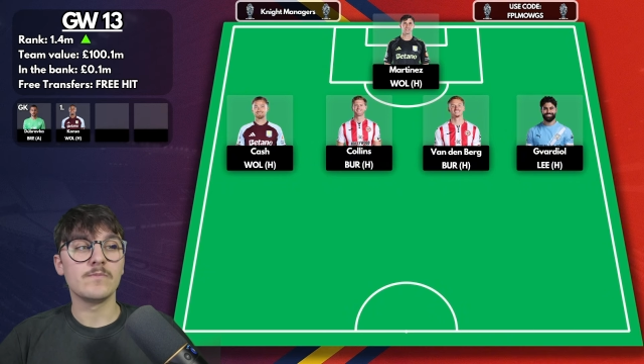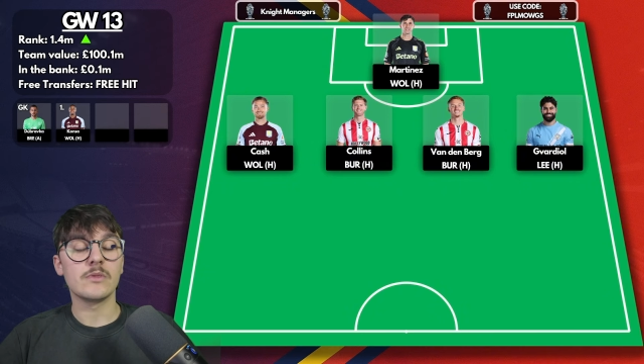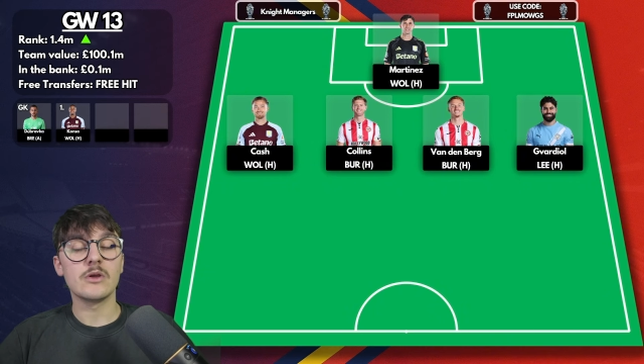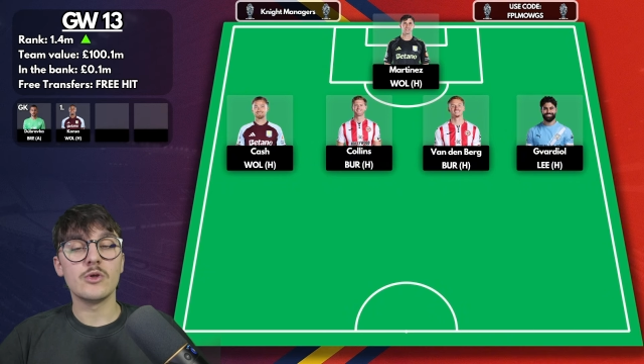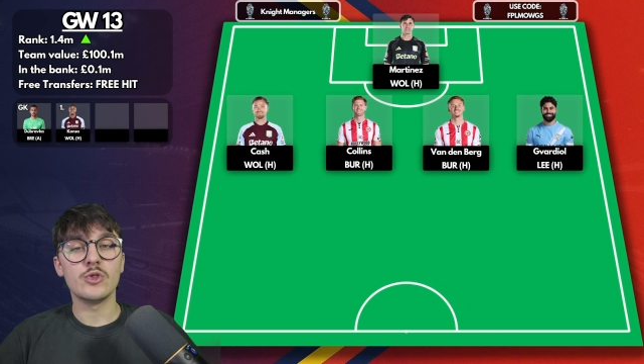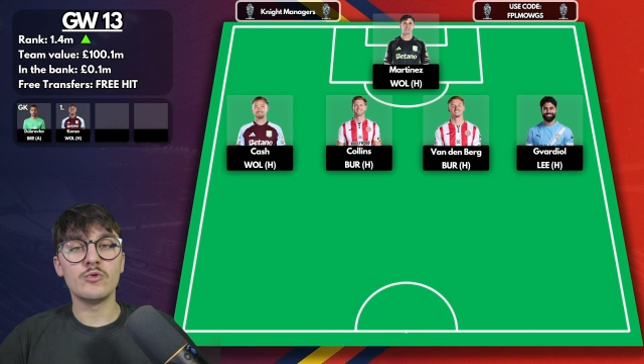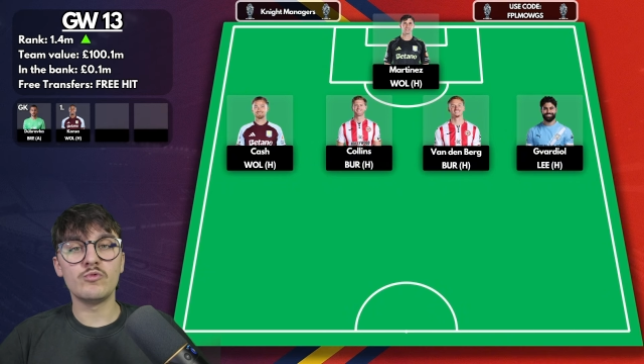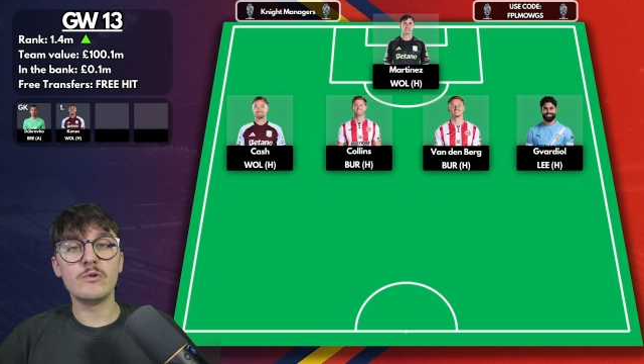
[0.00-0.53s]

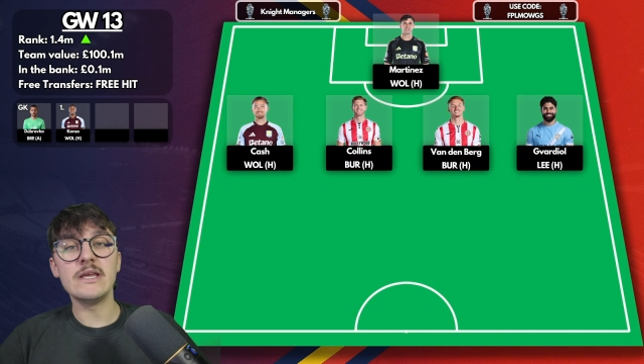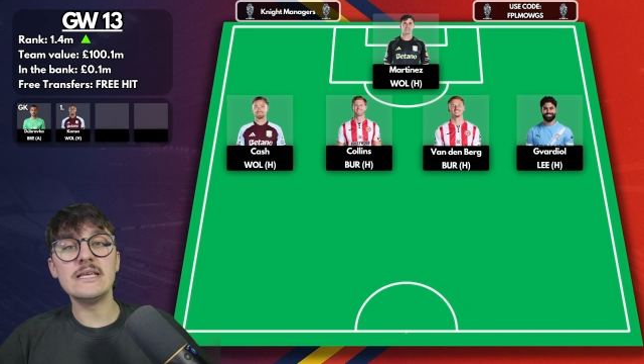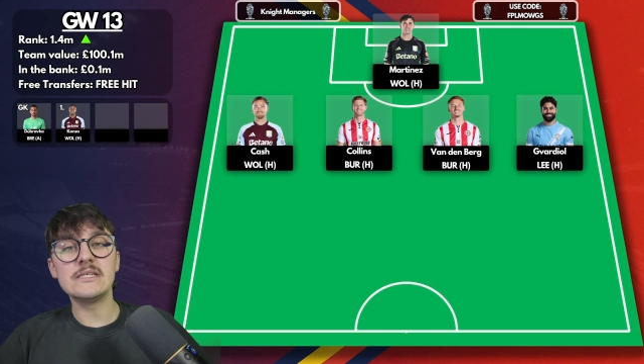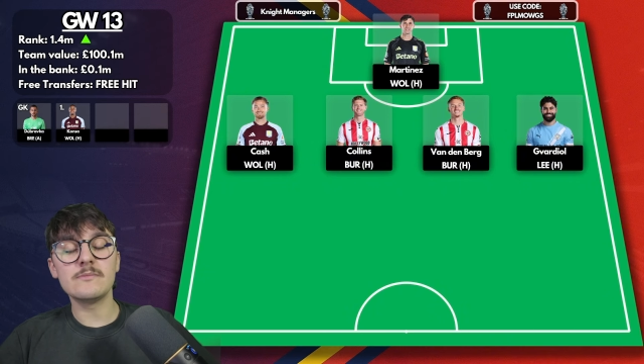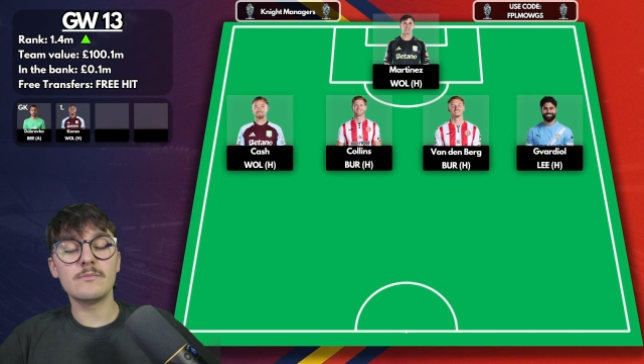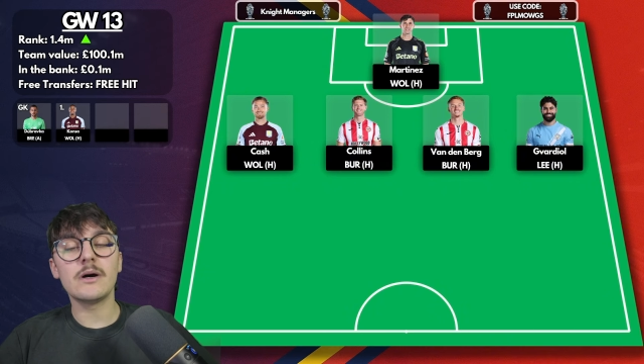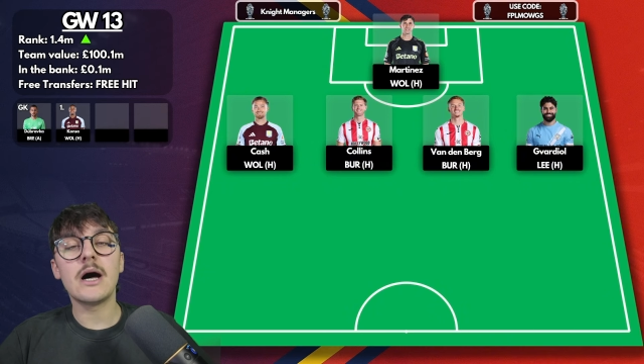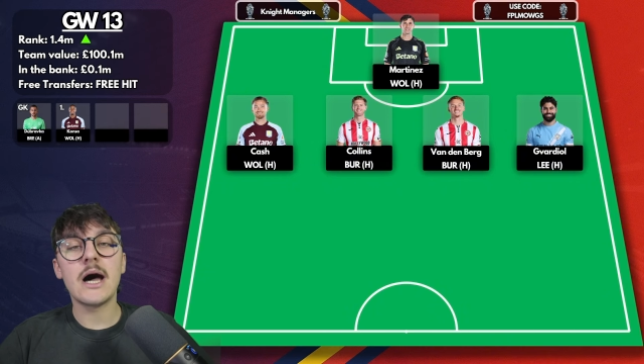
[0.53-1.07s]
the
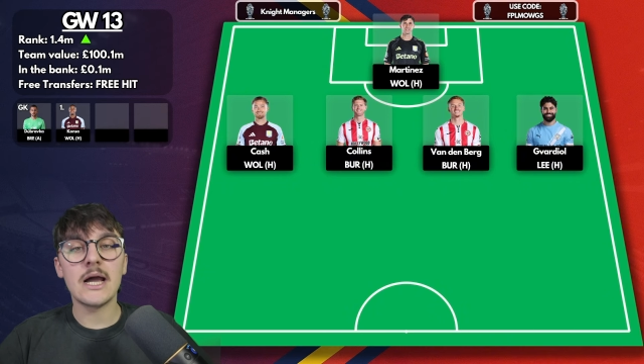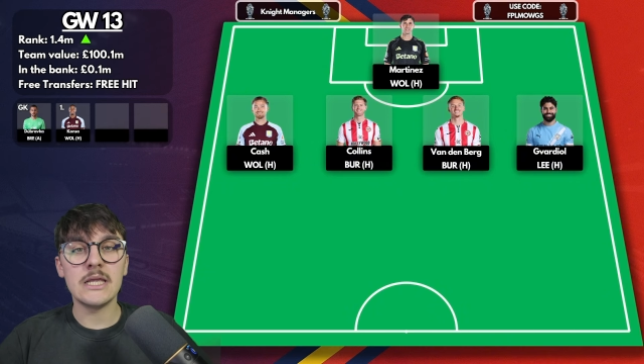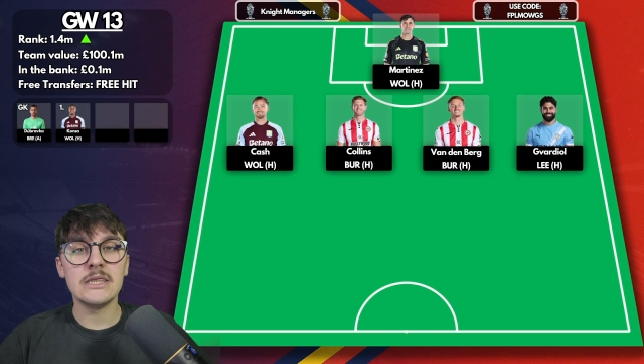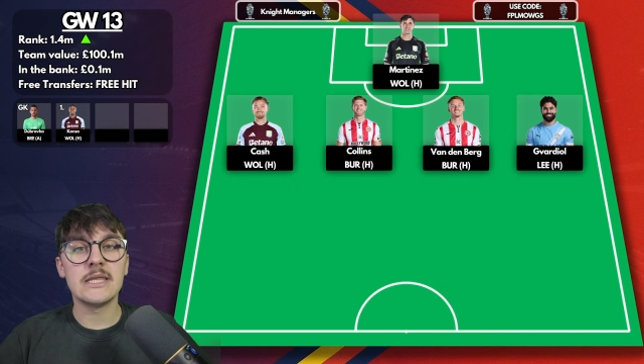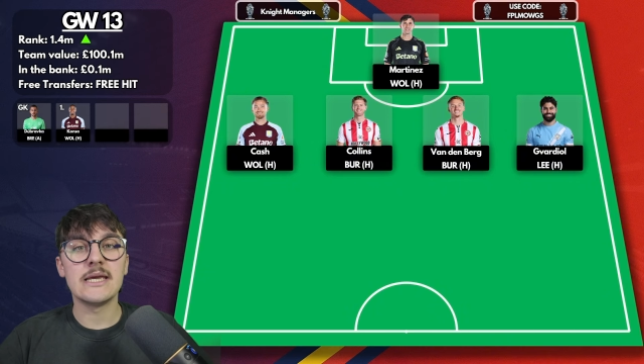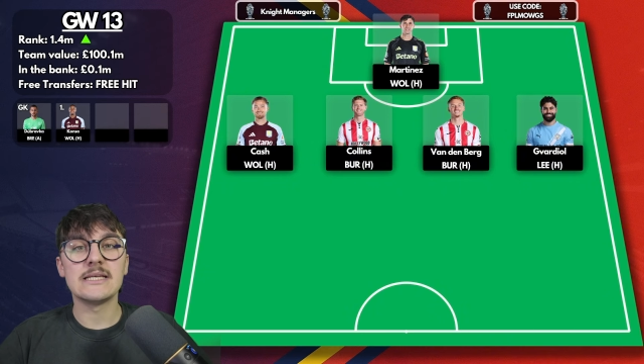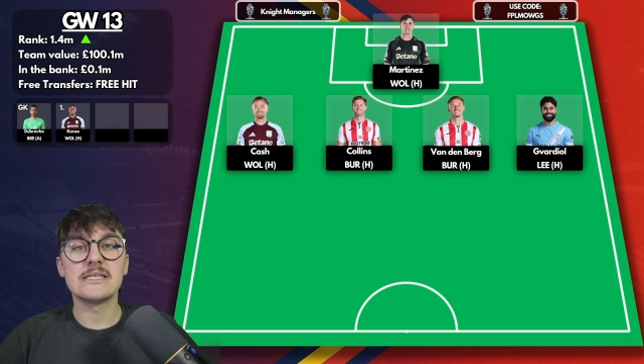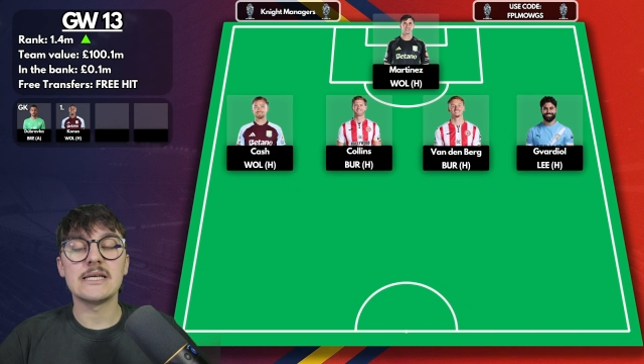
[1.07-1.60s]
reason behind
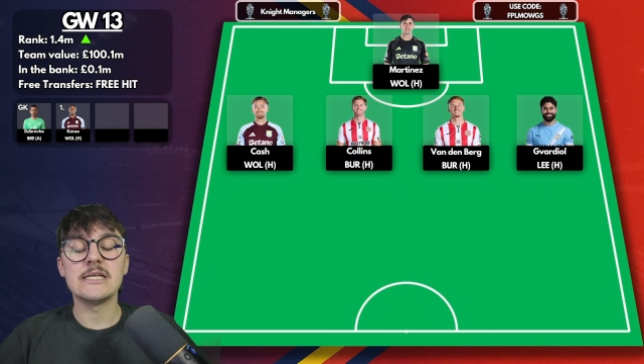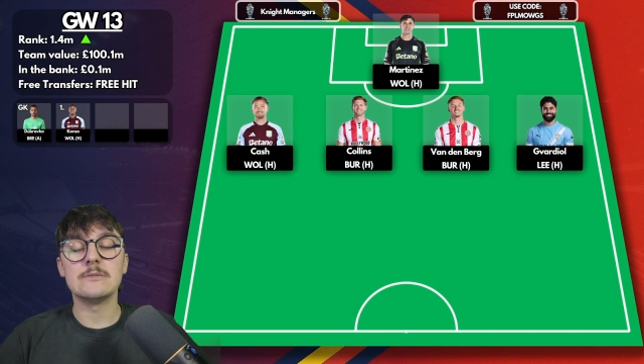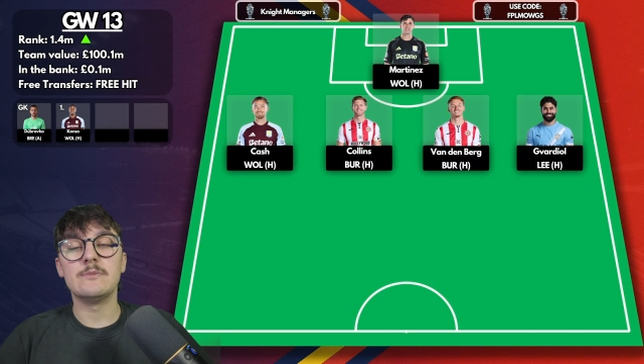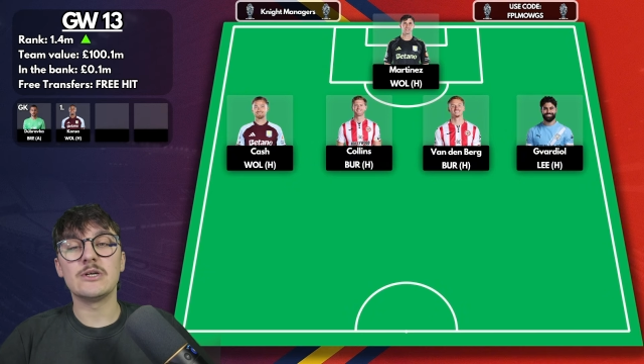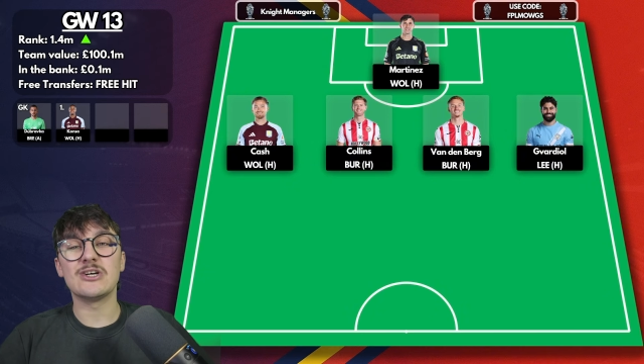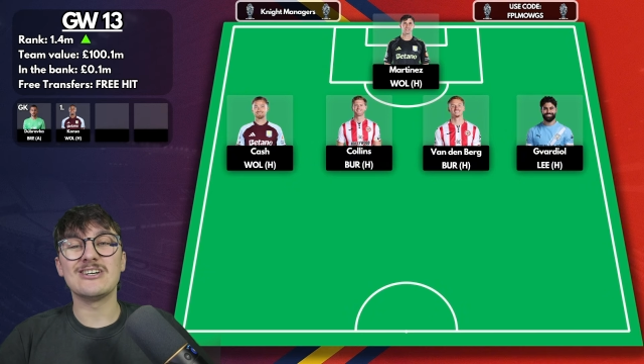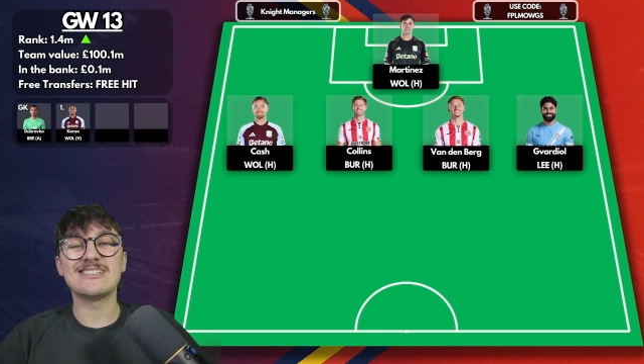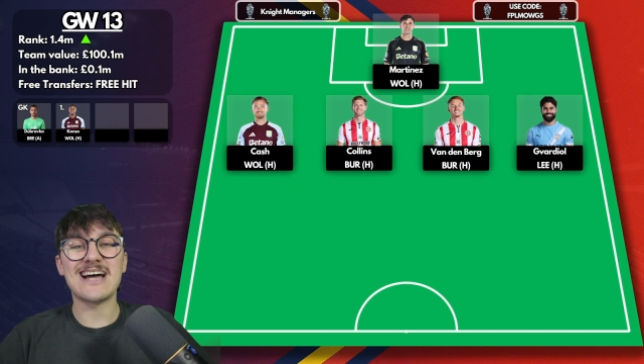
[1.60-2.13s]
this is because